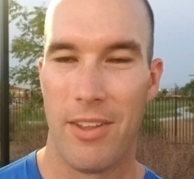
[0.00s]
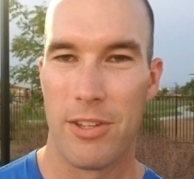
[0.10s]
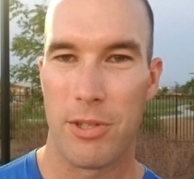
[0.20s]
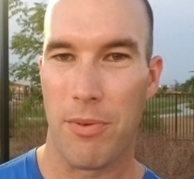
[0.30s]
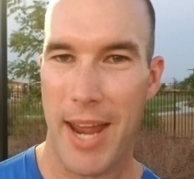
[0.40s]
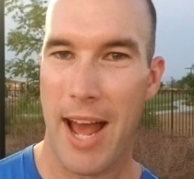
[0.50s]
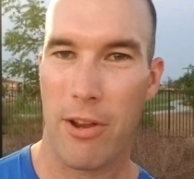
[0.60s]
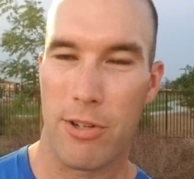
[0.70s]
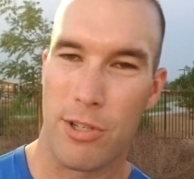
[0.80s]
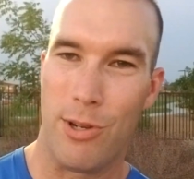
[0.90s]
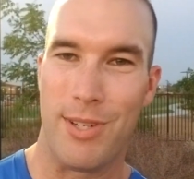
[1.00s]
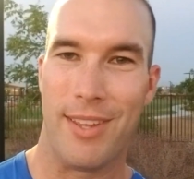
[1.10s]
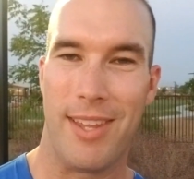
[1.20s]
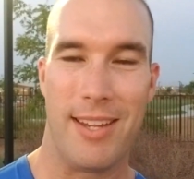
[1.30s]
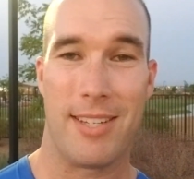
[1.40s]
So now you're just
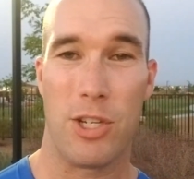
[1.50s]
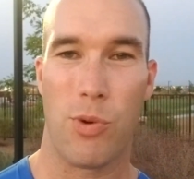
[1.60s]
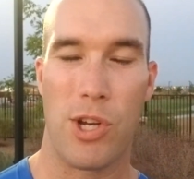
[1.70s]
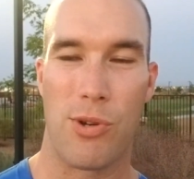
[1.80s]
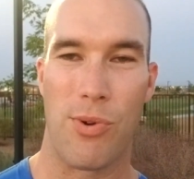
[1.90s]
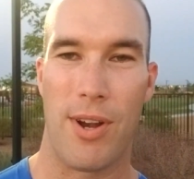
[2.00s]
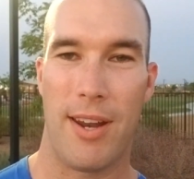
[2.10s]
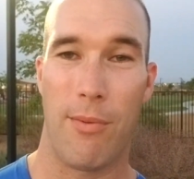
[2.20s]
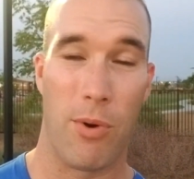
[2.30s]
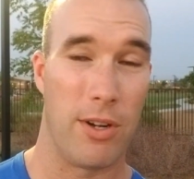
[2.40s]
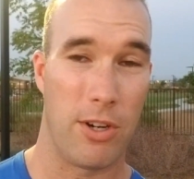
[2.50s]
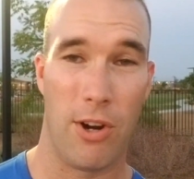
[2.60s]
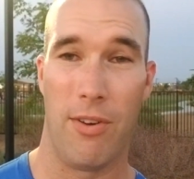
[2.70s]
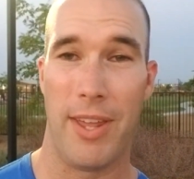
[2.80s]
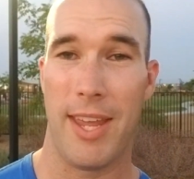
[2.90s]
using the situation we're
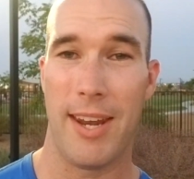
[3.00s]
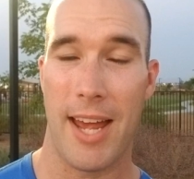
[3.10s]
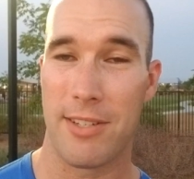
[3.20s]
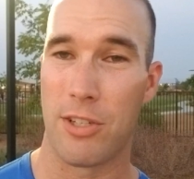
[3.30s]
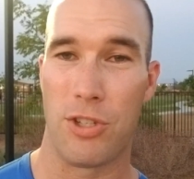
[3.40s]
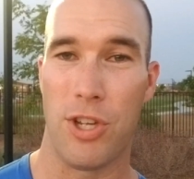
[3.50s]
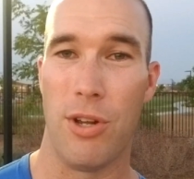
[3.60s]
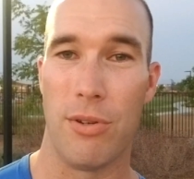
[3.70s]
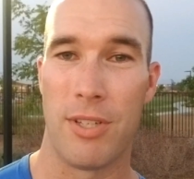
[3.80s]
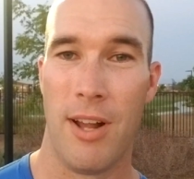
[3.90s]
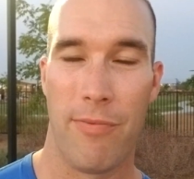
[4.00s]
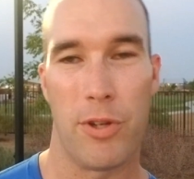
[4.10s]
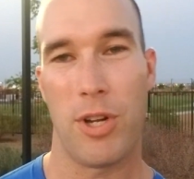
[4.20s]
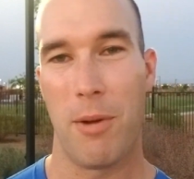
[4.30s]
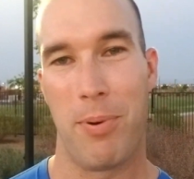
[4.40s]
currently in as an excuse to
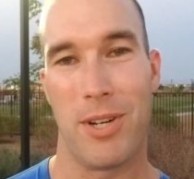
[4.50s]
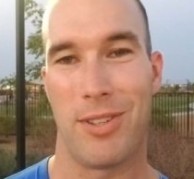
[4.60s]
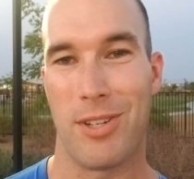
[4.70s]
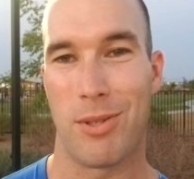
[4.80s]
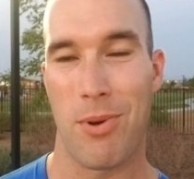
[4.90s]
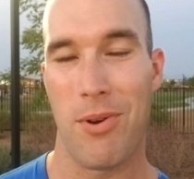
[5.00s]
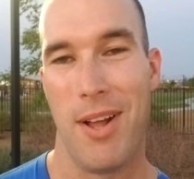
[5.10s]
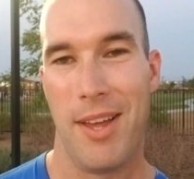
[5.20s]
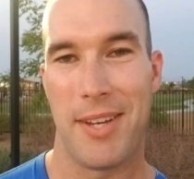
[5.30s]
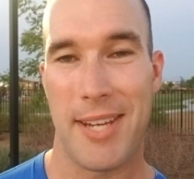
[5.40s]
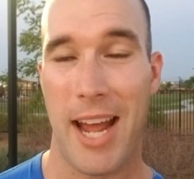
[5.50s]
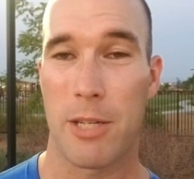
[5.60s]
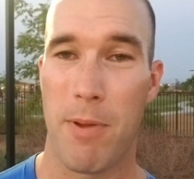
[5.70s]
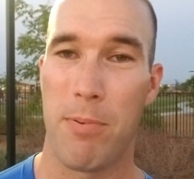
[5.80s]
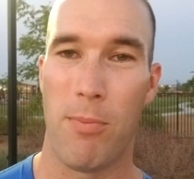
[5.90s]
try to push this through to tax
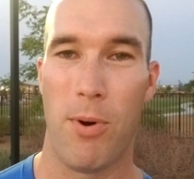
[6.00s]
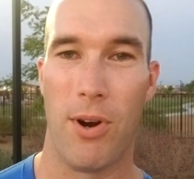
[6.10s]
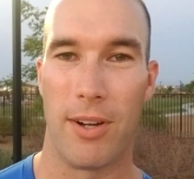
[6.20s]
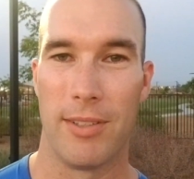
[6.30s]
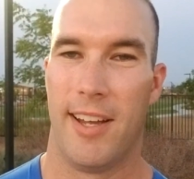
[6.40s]
people more.